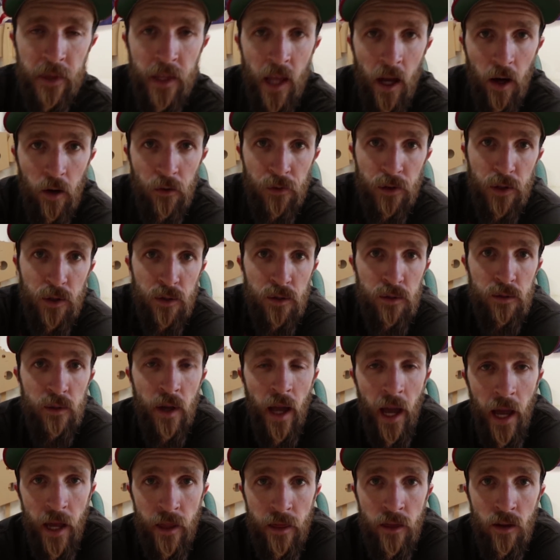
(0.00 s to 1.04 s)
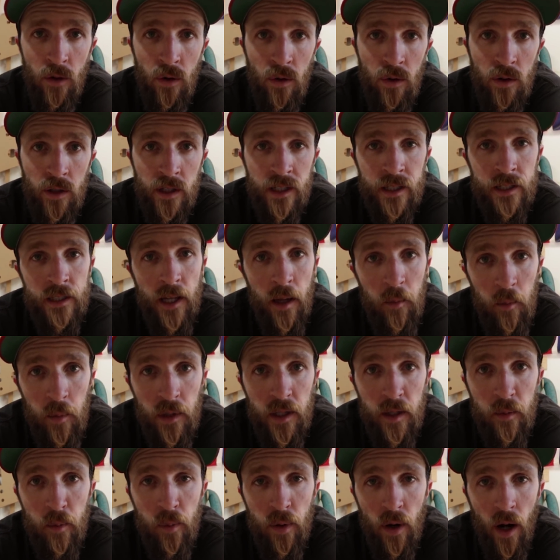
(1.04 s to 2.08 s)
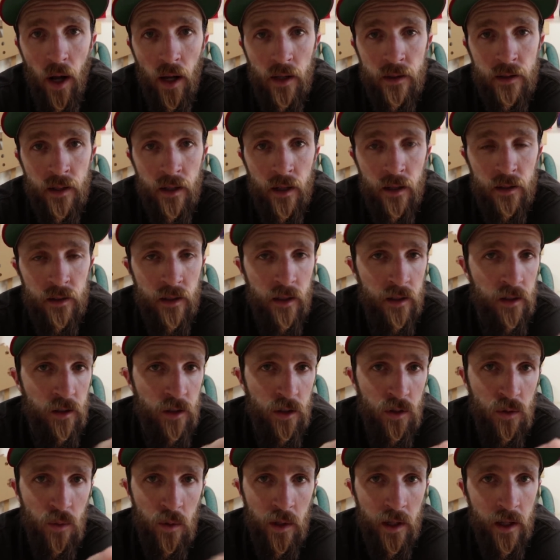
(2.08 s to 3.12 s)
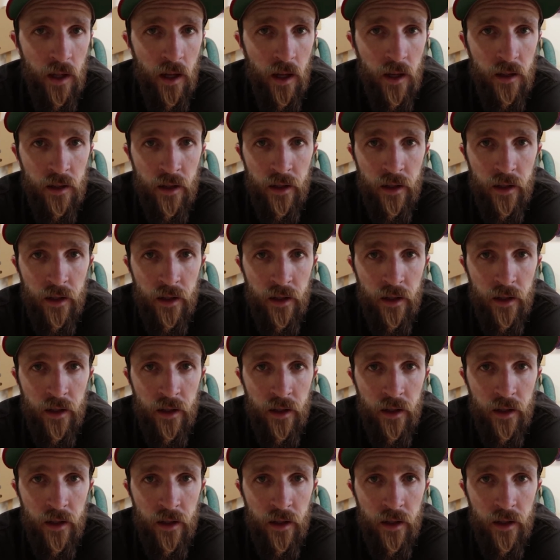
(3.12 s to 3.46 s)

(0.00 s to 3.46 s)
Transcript: Now, if you hate the whole assembly process and you just want to get